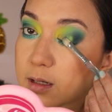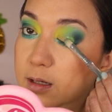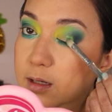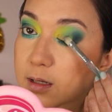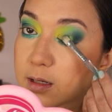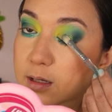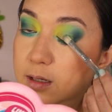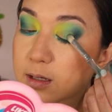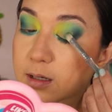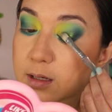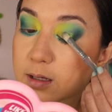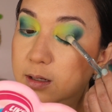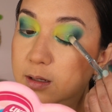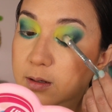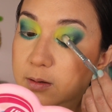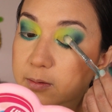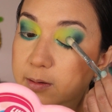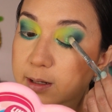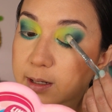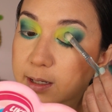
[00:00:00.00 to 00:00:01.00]
uh,
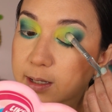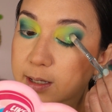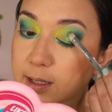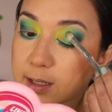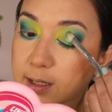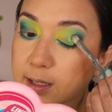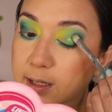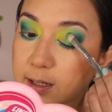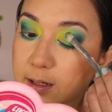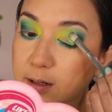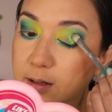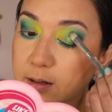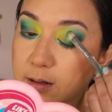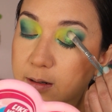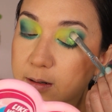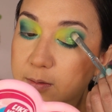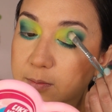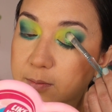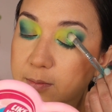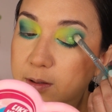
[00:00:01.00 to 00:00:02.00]
right
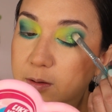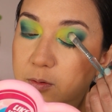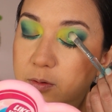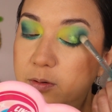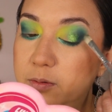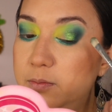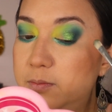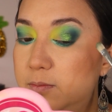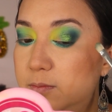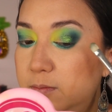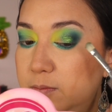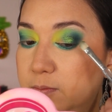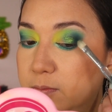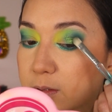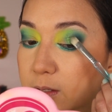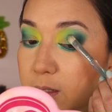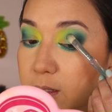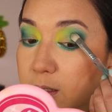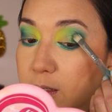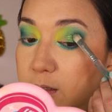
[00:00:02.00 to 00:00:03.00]
here. Oh,
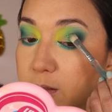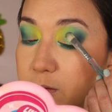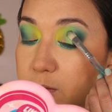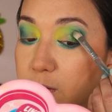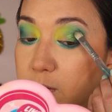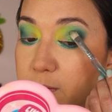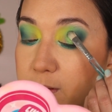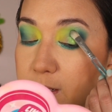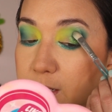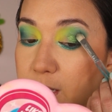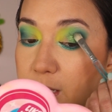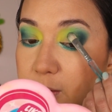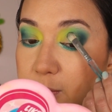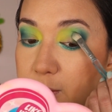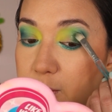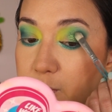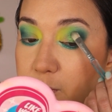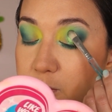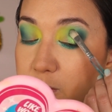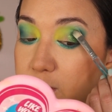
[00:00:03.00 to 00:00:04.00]
do I wanna keep
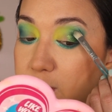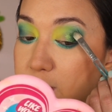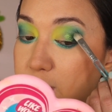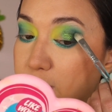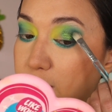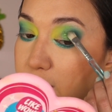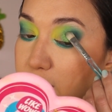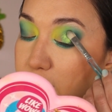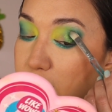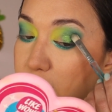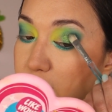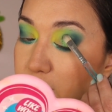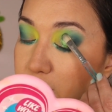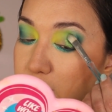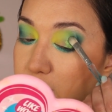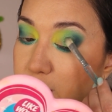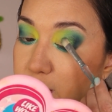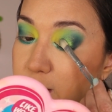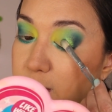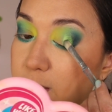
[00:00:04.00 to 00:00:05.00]
it more
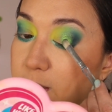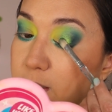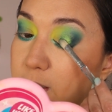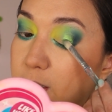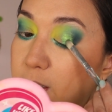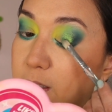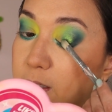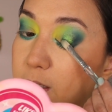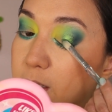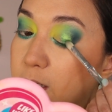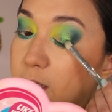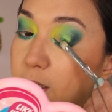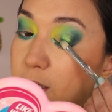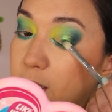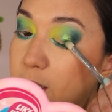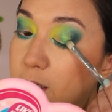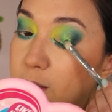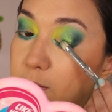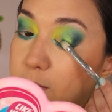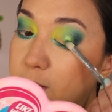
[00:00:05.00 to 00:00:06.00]
center?
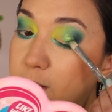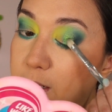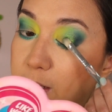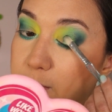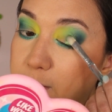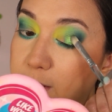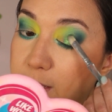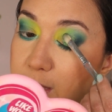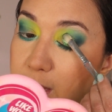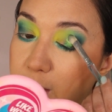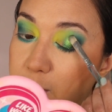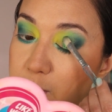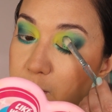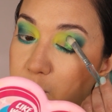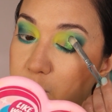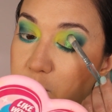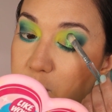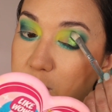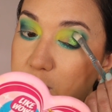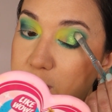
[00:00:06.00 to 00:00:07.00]
You know what, I'm gonna keep it
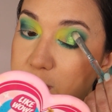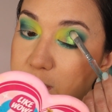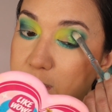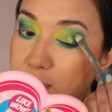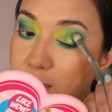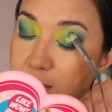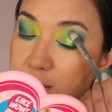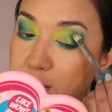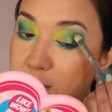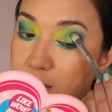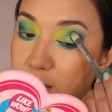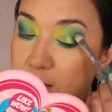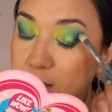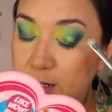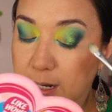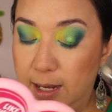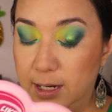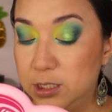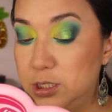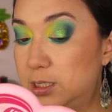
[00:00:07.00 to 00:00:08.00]
more center
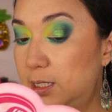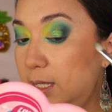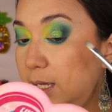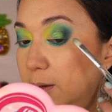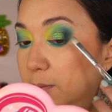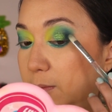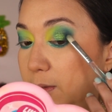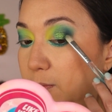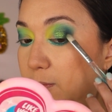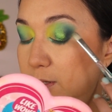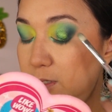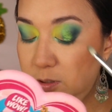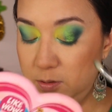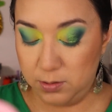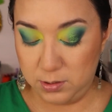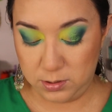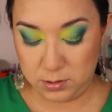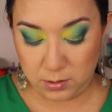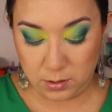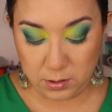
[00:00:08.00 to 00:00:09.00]
actually and maybe do
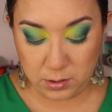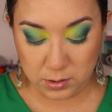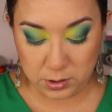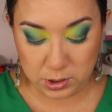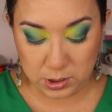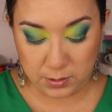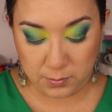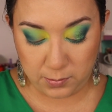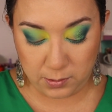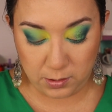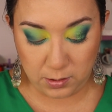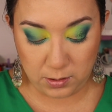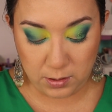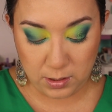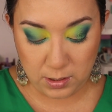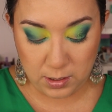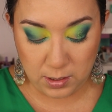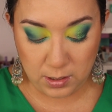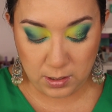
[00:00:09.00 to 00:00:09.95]
a darker shimmer